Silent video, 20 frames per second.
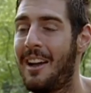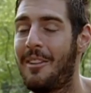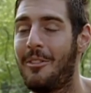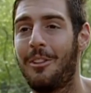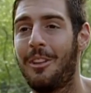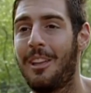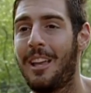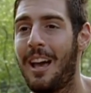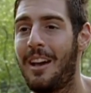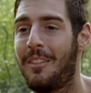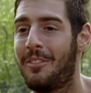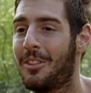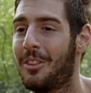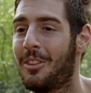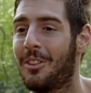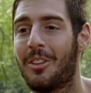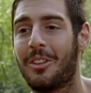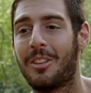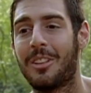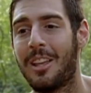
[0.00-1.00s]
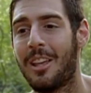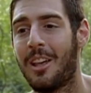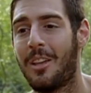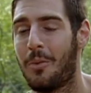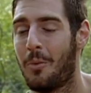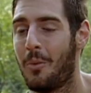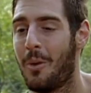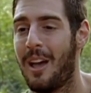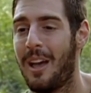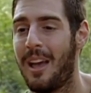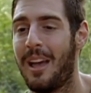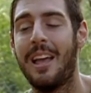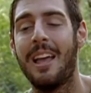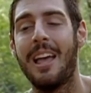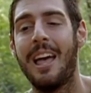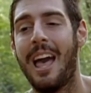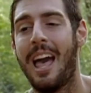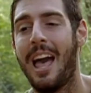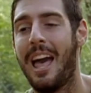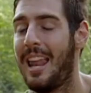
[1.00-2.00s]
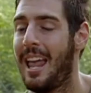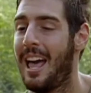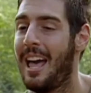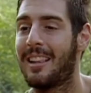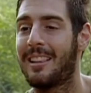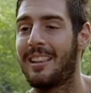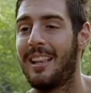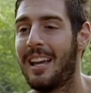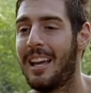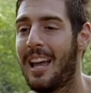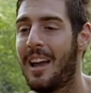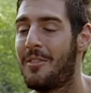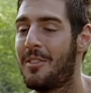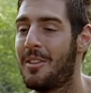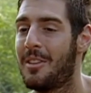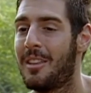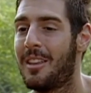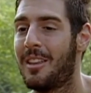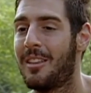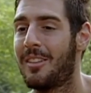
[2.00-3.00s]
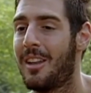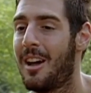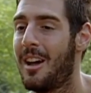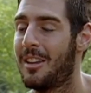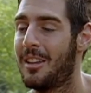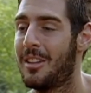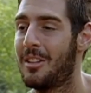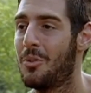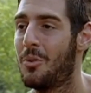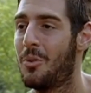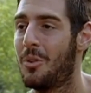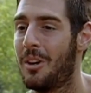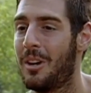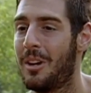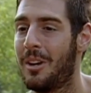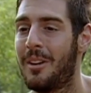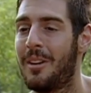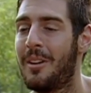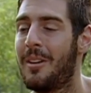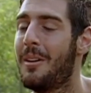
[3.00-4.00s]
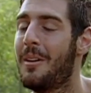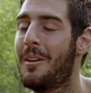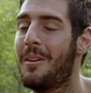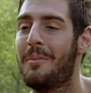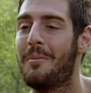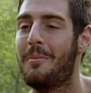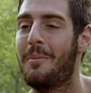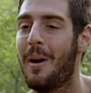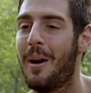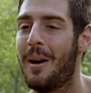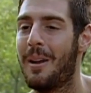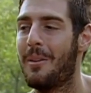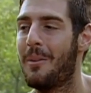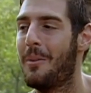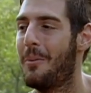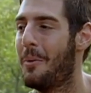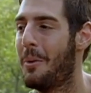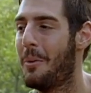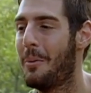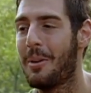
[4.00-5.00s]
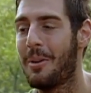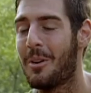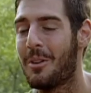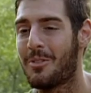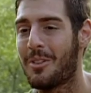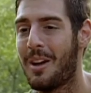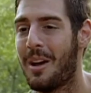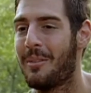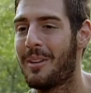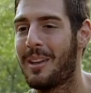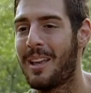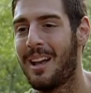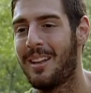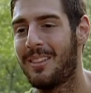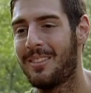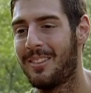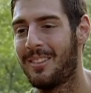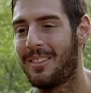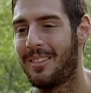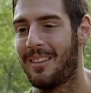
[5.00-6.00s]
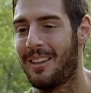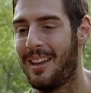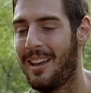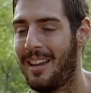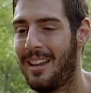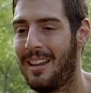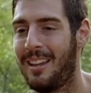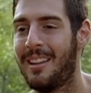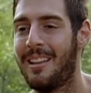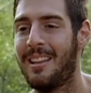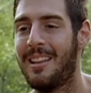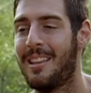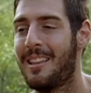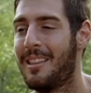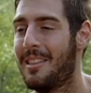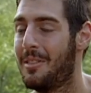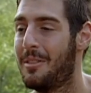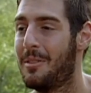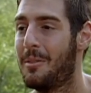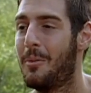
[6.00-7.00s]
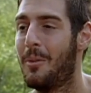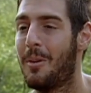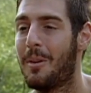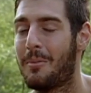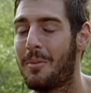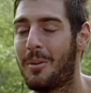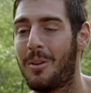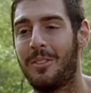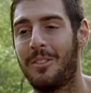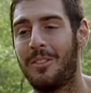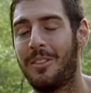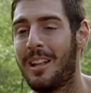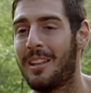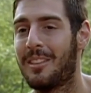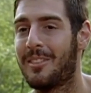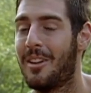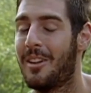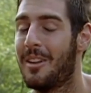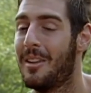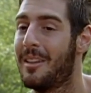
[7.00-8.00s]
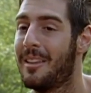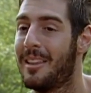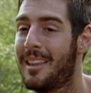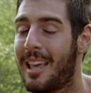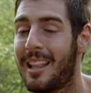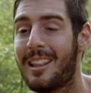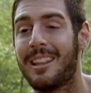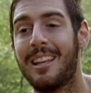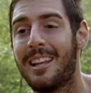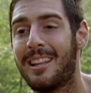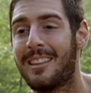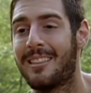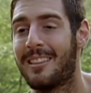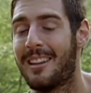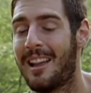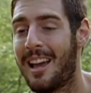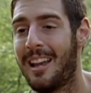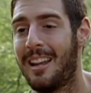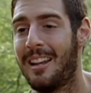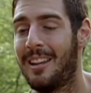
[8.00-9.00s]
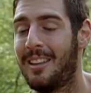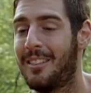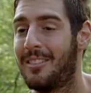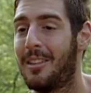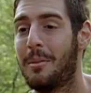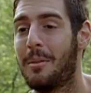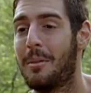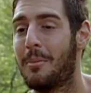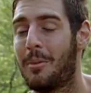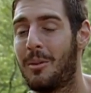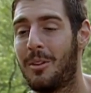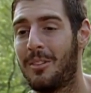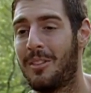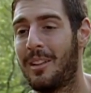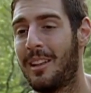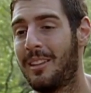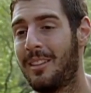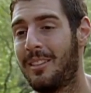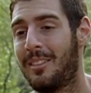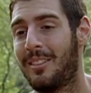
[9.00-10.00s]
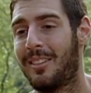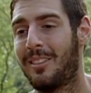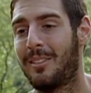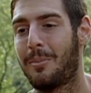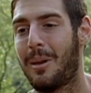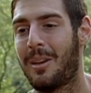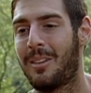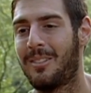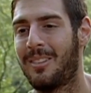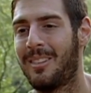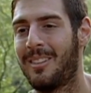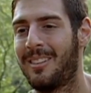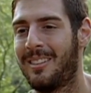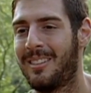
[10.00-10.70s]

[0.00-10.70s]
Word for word: really have to look the other way and act like everything's honky dory. But when we go to tribal council tonight, the one person that's going to get the hit tonight is going to be the person that least expects it.